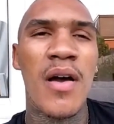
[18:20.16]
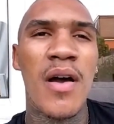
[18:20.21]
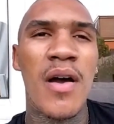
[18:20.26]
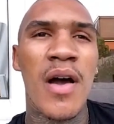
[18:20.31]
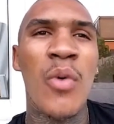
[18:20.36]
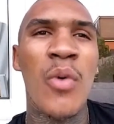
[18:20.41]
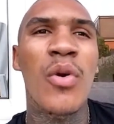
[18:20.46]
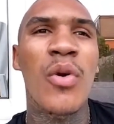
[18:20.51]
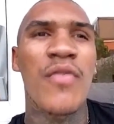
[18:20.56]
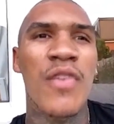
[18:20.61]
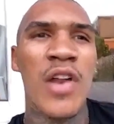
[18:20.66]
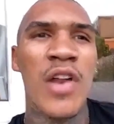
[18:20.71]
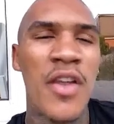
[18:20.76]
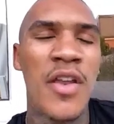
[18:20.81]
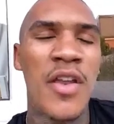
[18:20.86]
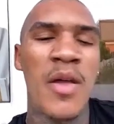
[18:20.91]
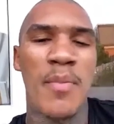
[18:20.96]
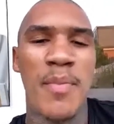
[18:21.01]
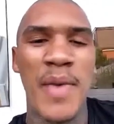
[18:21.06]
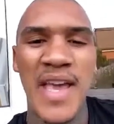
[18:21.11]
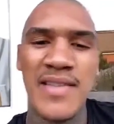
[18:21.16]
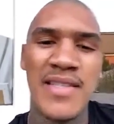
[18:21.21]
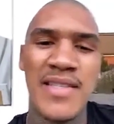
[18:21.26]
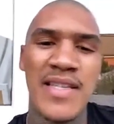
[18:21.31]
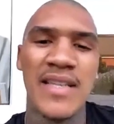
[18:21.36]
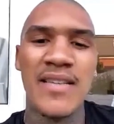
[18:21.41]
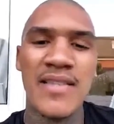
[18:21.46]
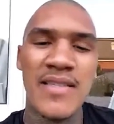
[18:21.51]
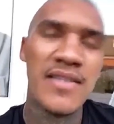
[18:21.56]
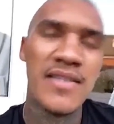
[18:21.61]
would have learned the
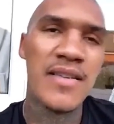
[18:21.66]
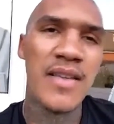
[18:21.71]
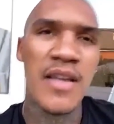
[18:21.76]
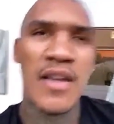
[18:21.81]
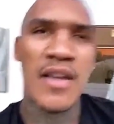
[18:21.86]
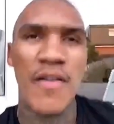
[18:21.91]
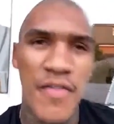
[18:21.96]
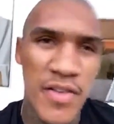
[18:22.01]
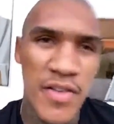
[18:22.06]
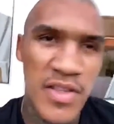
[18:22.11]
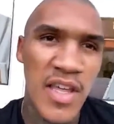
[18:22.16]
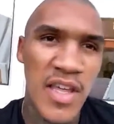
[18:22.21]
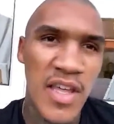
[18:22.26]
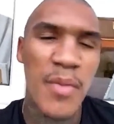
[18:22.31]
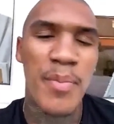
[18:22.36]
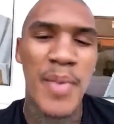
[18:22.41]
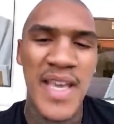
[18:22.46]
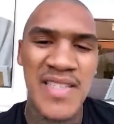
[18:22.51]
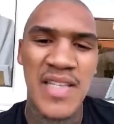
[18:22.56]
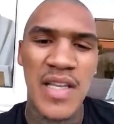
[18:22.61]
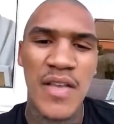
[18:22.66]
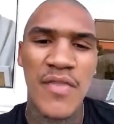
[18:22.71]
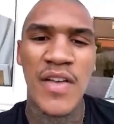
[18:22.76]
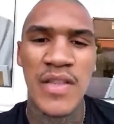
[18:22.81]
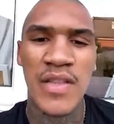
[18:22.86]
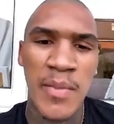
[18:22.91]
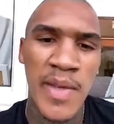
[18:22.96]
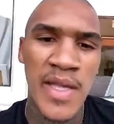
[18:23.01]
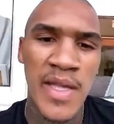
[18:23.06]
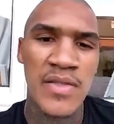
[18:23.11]
basics and the basic
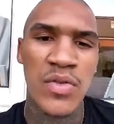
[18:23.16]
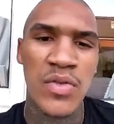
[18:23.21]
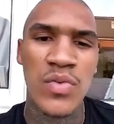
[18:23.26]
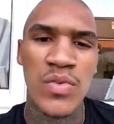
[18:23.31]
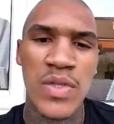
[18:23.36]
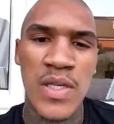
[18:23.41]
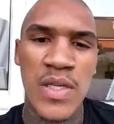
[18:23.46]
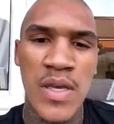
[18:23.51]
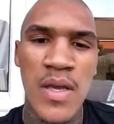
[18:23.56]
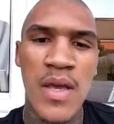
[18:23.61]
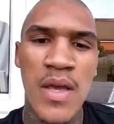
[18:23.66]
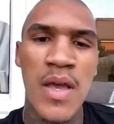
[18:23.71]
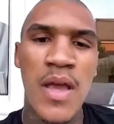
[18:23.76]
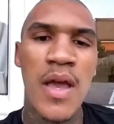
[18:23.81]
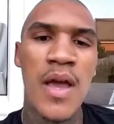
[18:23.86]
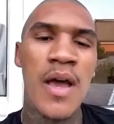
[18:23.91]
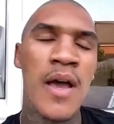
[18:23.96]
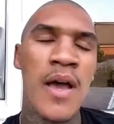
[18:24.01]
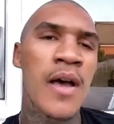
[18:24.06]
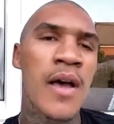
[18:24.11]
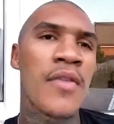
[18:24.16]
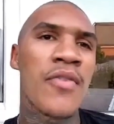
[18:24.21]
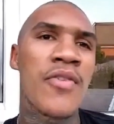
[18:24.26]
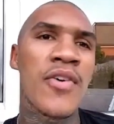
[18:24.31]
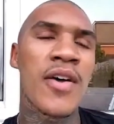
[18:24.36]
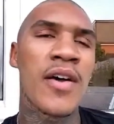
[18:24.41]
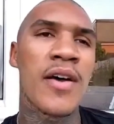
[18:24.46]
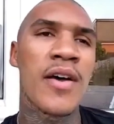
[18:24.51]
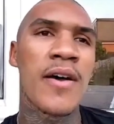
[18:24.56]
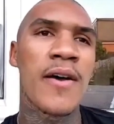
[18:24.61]
fundamentals.
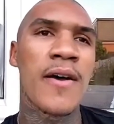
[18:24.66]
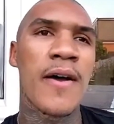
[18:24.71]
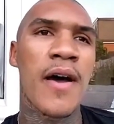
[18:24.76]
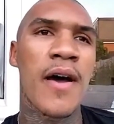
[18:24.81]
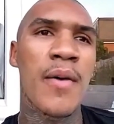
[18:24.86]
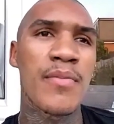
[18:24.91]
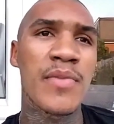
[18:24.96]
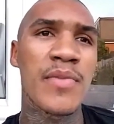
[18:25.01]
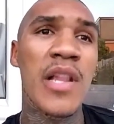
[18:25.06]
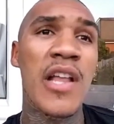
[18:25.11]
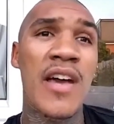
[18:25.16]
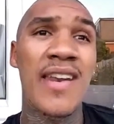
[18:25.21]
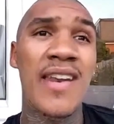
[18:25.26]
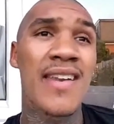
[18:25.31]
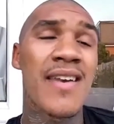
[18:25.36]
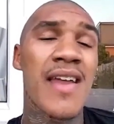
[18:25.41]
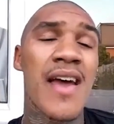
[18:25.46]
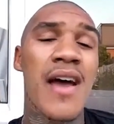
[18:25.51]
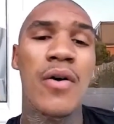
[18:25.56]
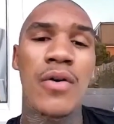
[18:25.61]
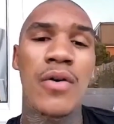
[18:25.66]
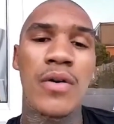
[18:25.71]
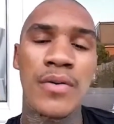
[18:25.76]
I'm learning now.